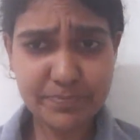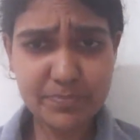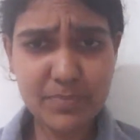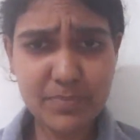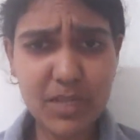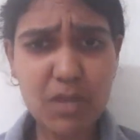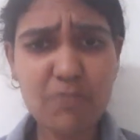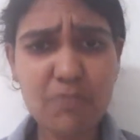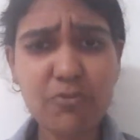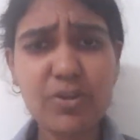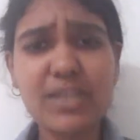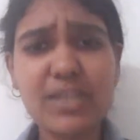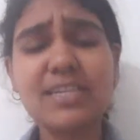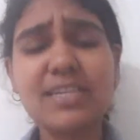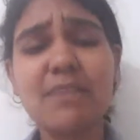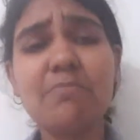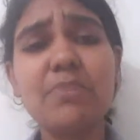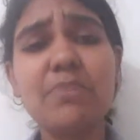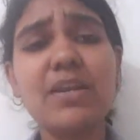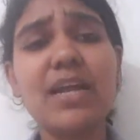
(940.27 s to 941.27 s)
For
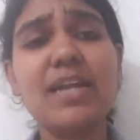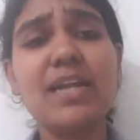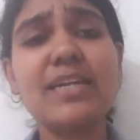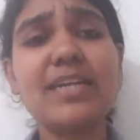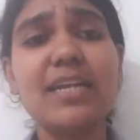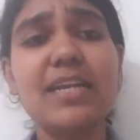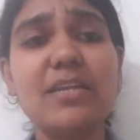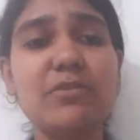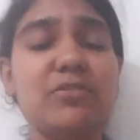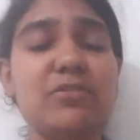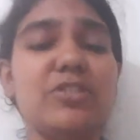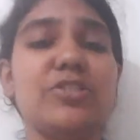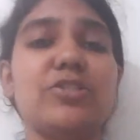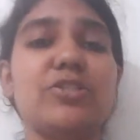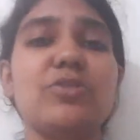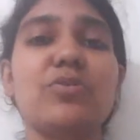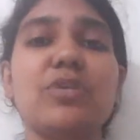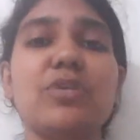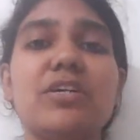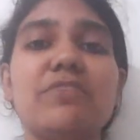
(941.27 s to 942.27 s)
example, I'll tell you this
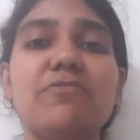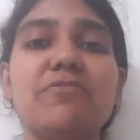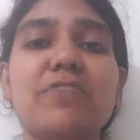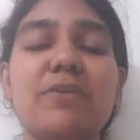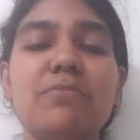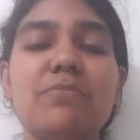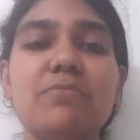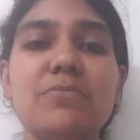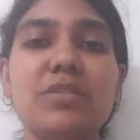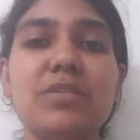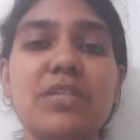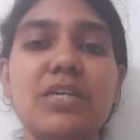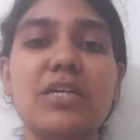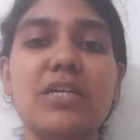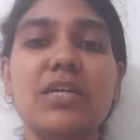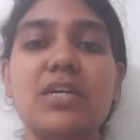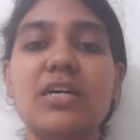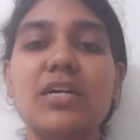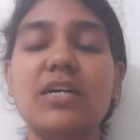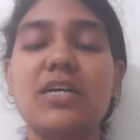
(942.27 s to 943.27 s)
shloka from
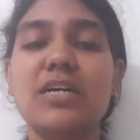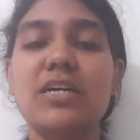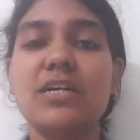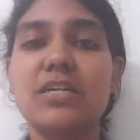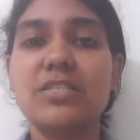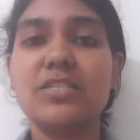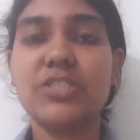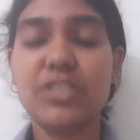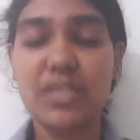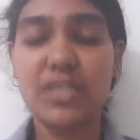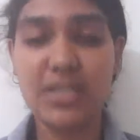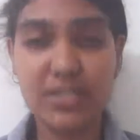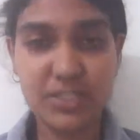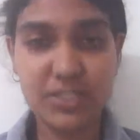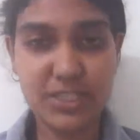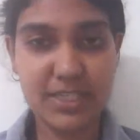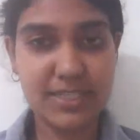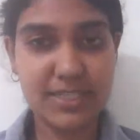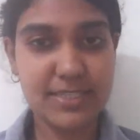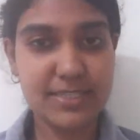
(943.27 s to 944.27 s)
Charaka
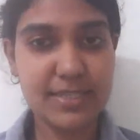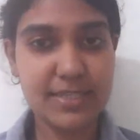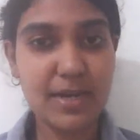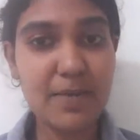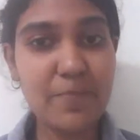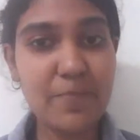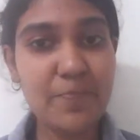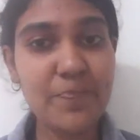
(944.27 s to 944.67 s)
Chikitsa.